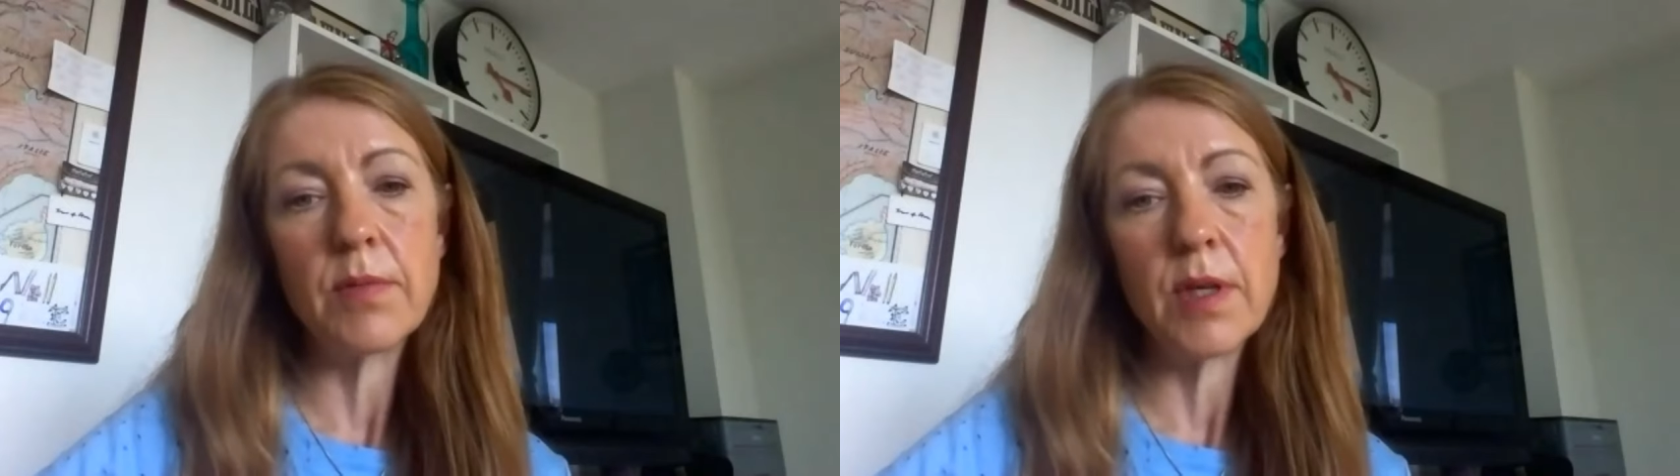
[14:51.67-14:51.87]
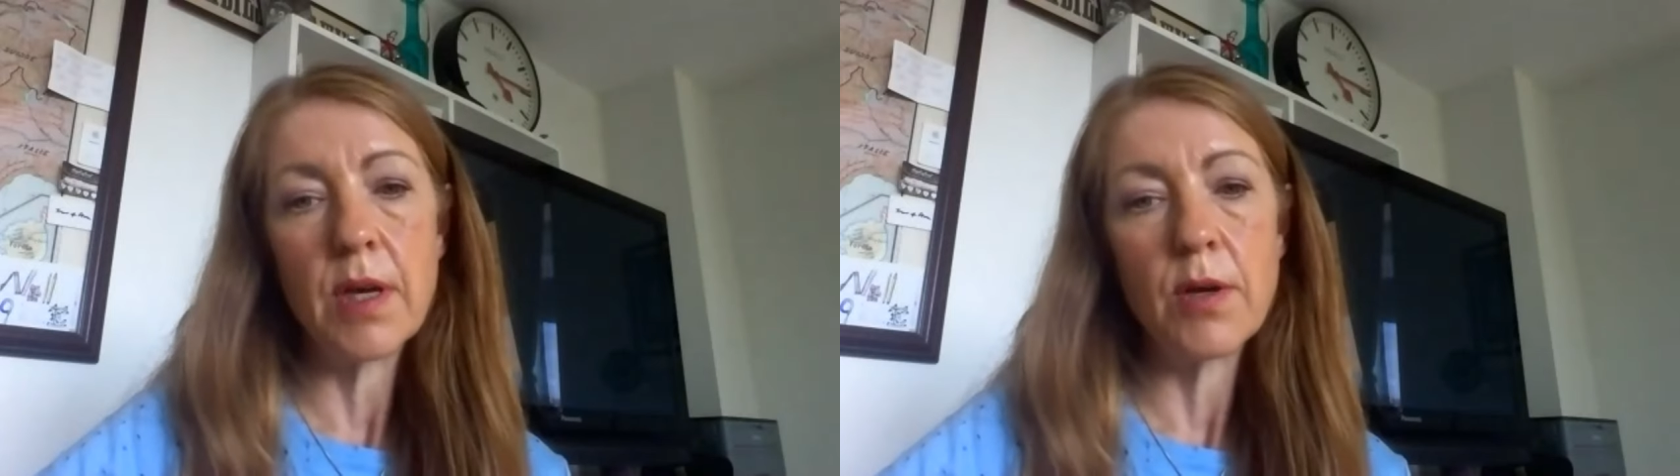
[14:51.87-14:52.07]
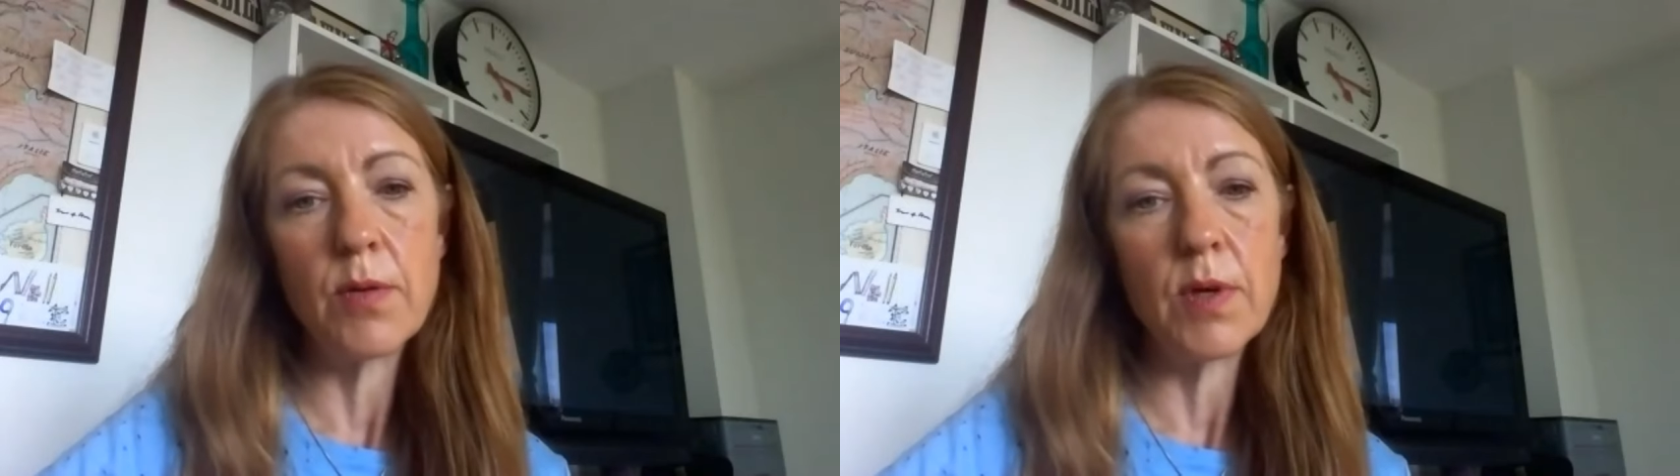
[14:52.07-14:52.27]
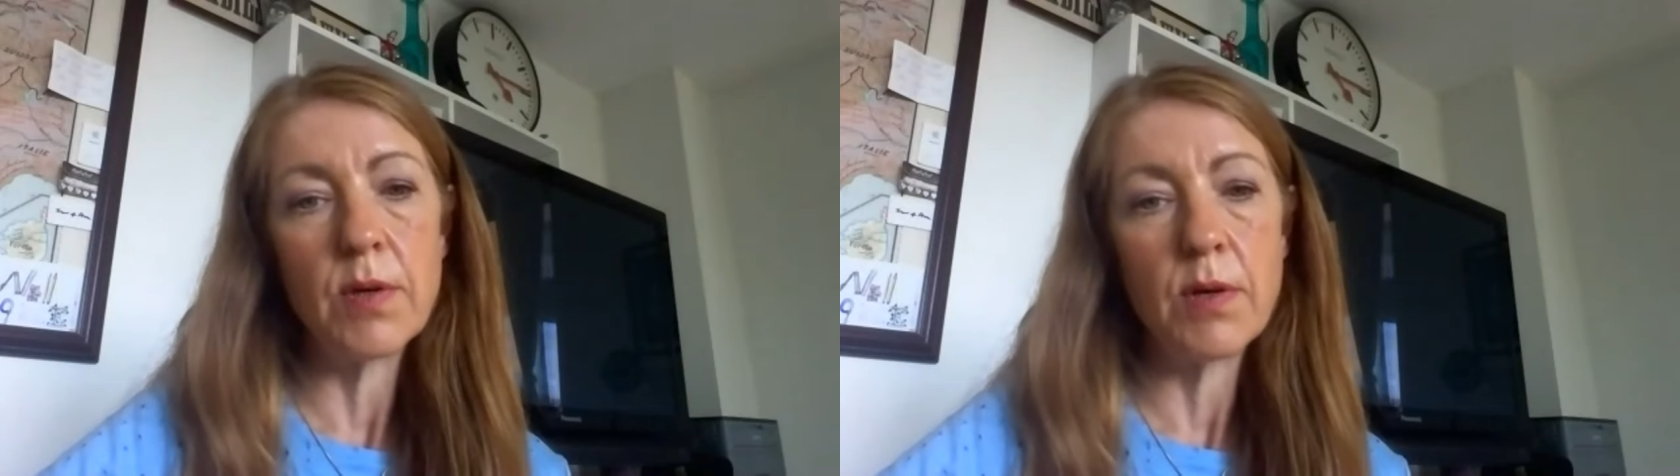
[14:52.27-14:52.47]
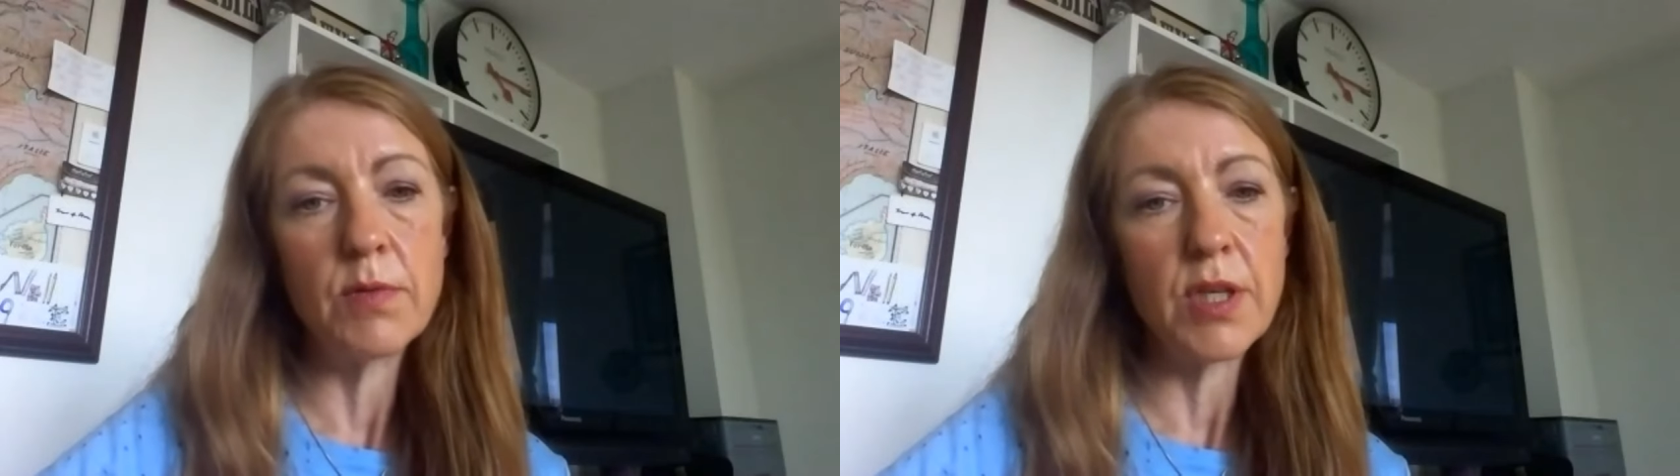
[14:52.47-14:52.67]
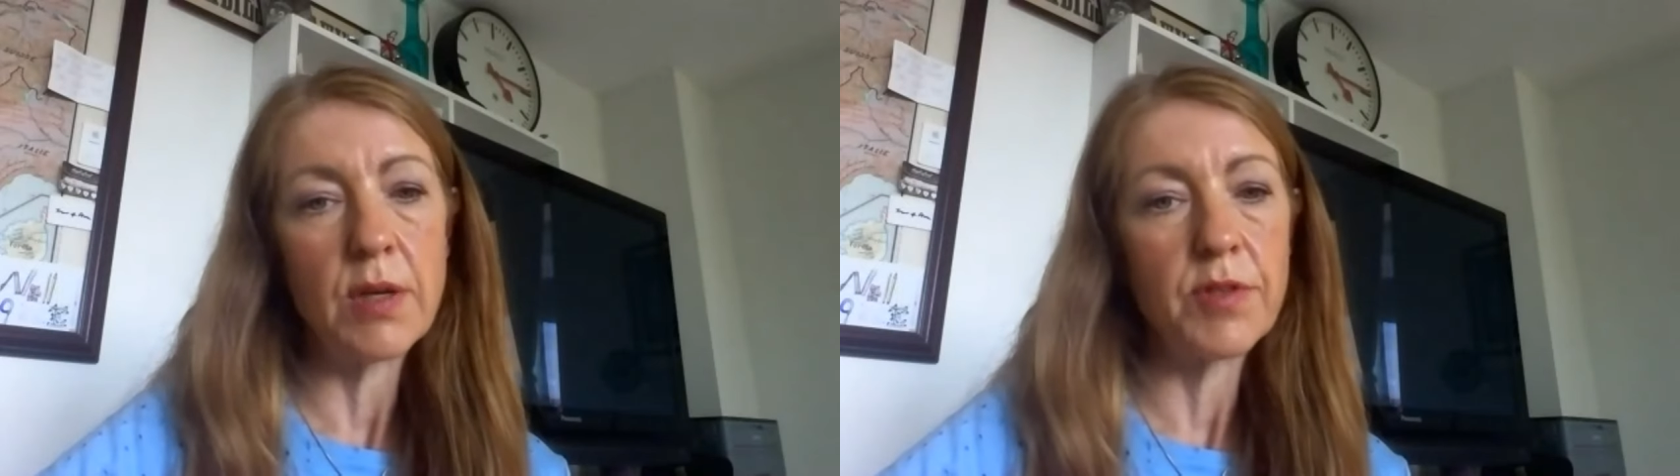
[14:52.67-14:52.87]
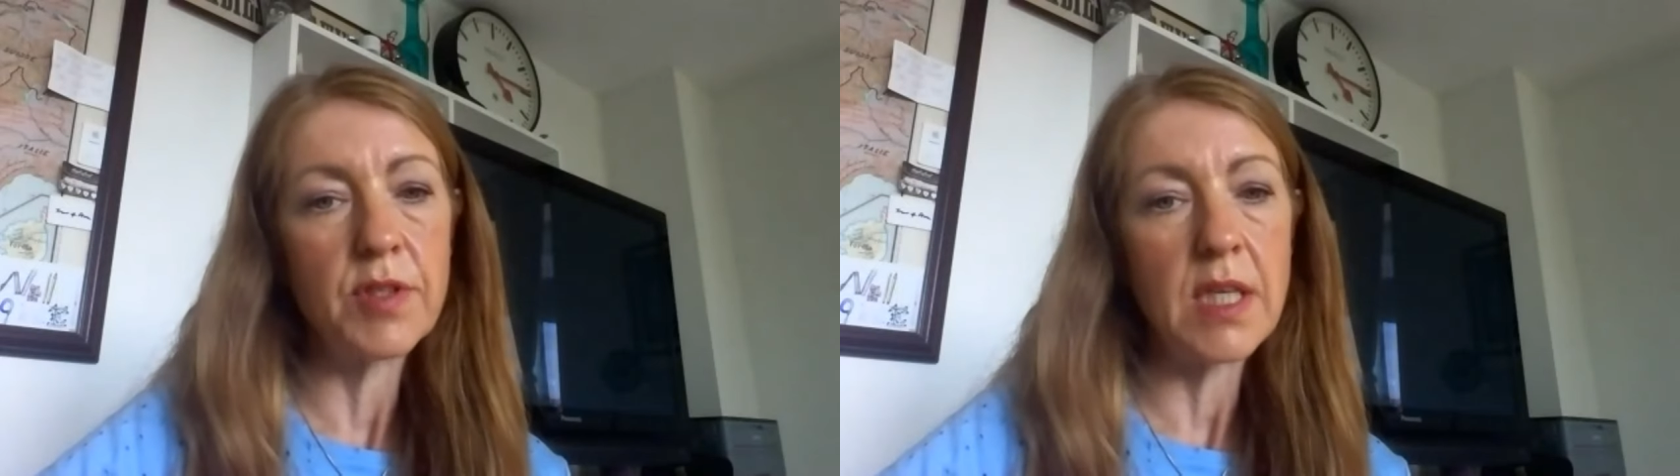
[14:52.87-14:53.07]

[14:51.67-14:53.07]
you know, who were told to